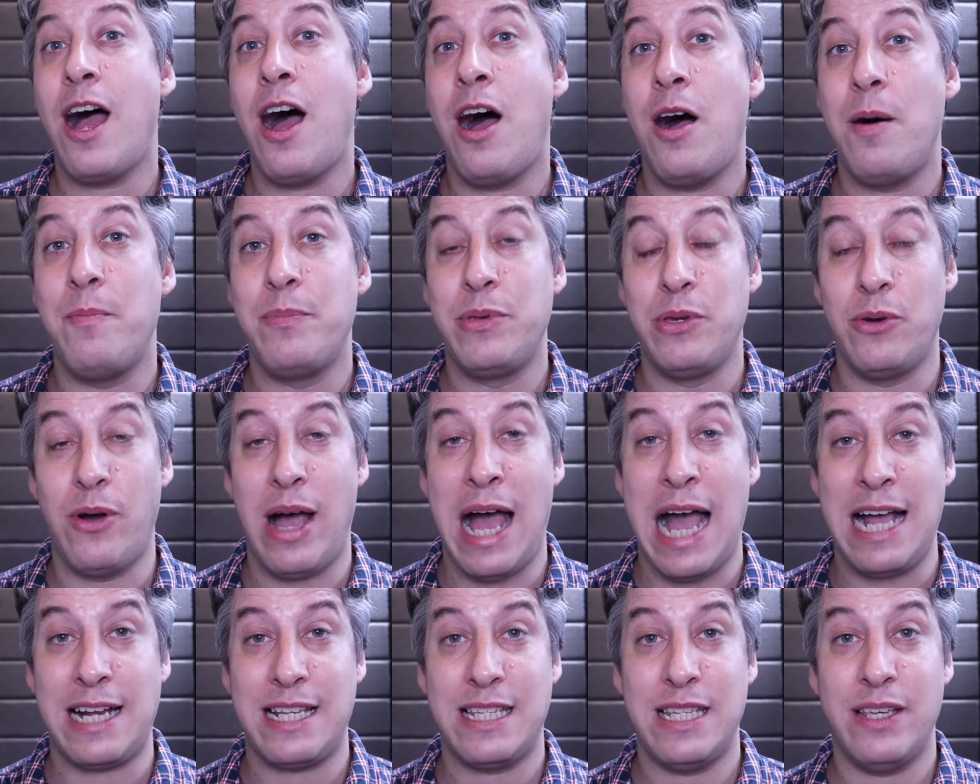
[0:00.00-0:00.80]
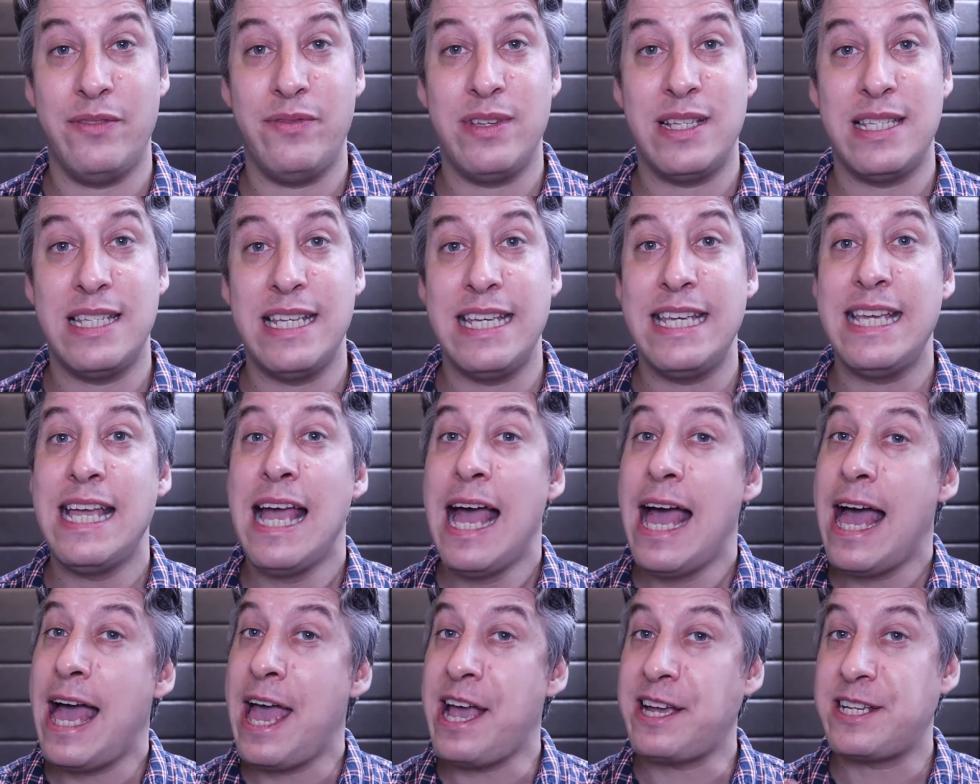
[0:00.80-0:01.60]
up your activity,
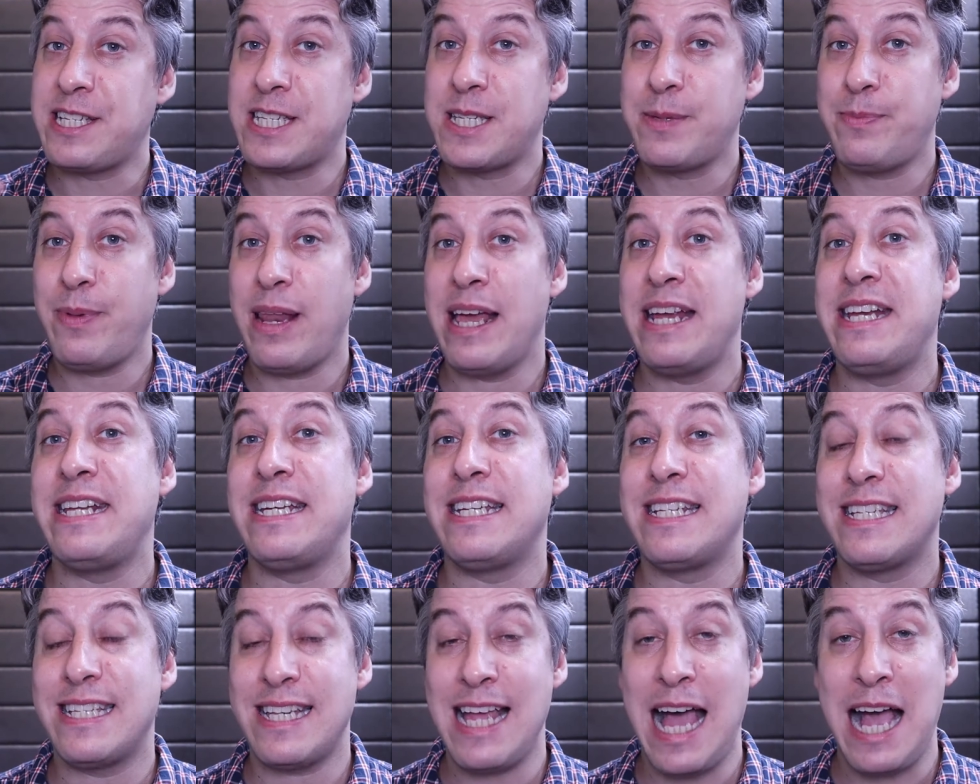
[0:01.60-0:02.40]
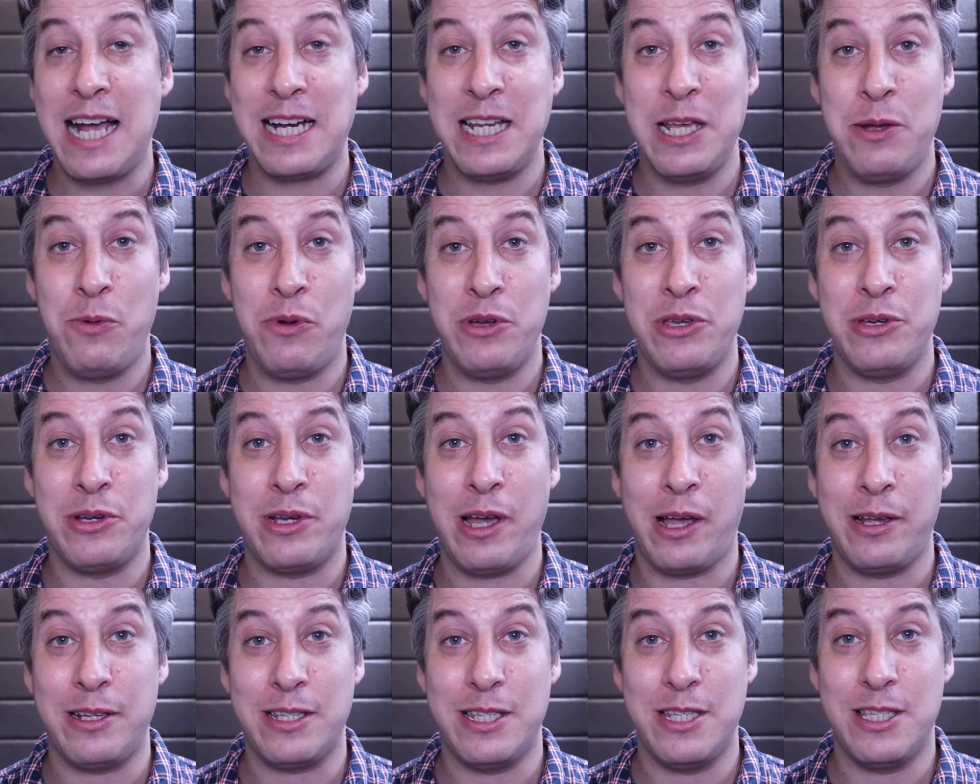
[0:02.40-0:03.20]
explain exactly what you're
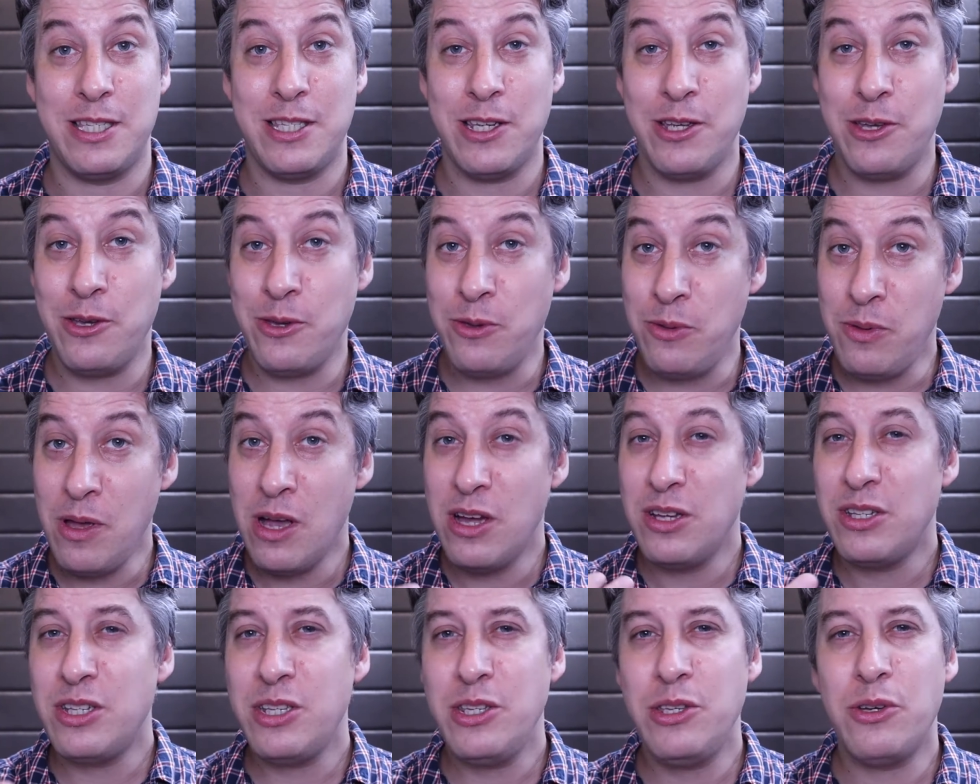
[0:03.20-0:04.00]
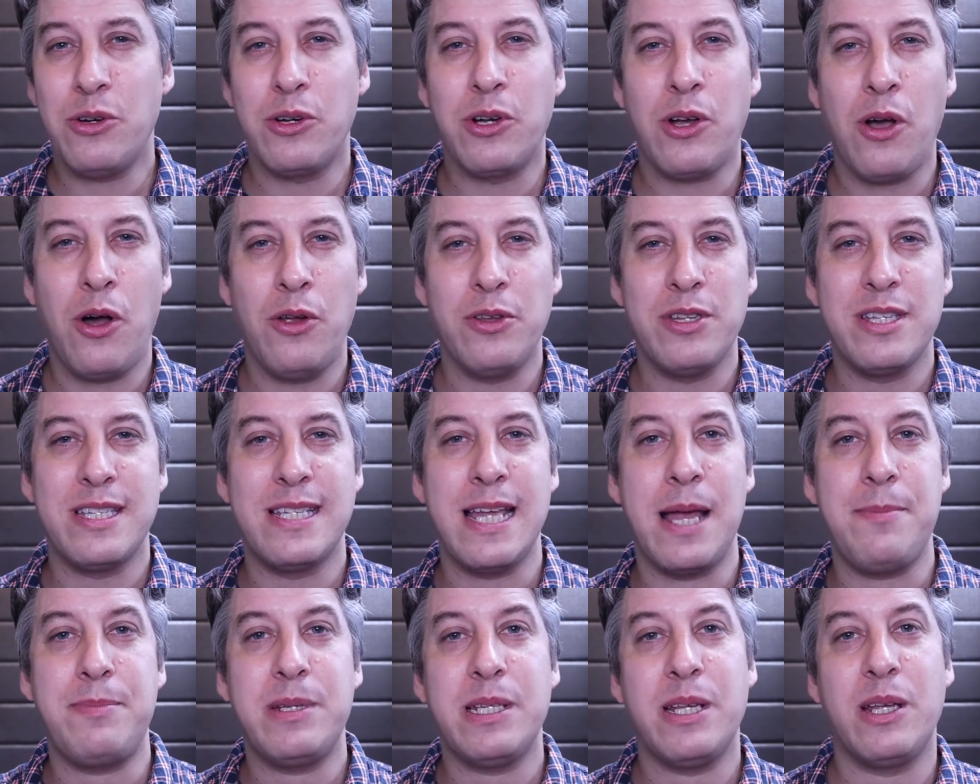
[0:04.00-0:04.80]
going to do your
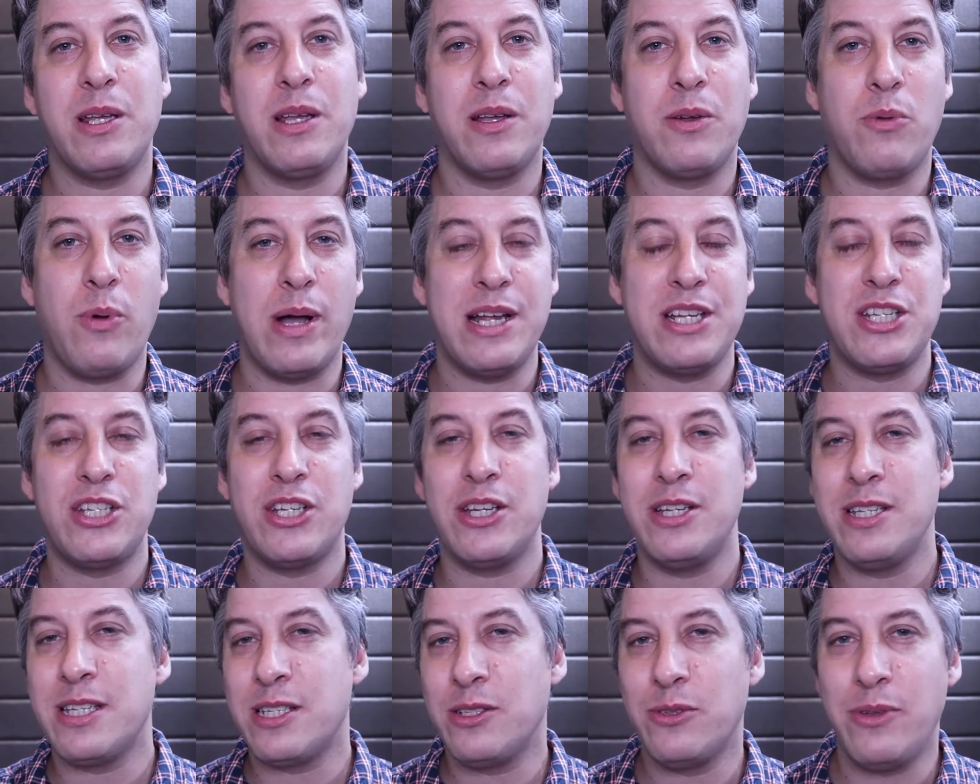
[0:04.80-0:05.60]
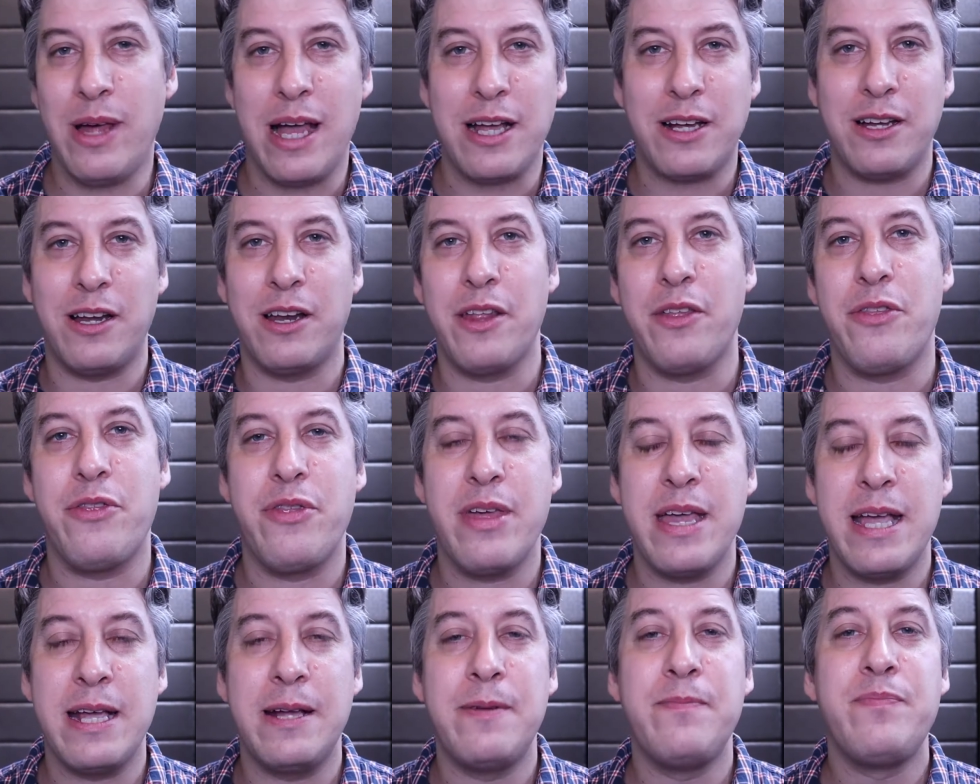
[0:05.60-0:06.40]
concept questions and all that kind of
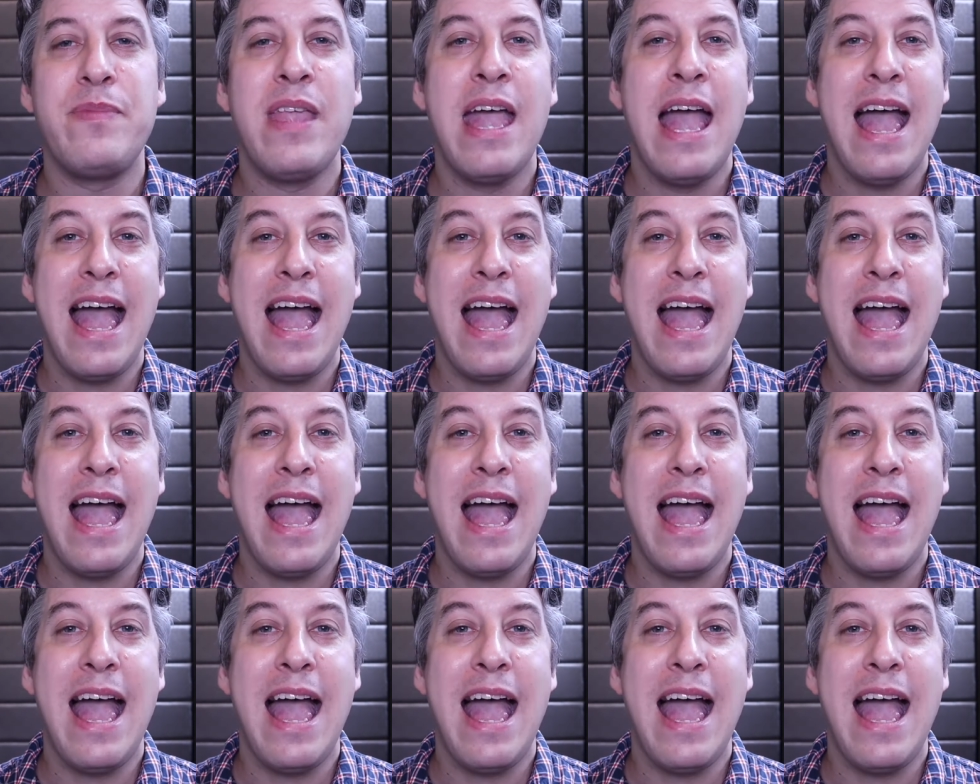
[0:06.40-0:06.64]
thing.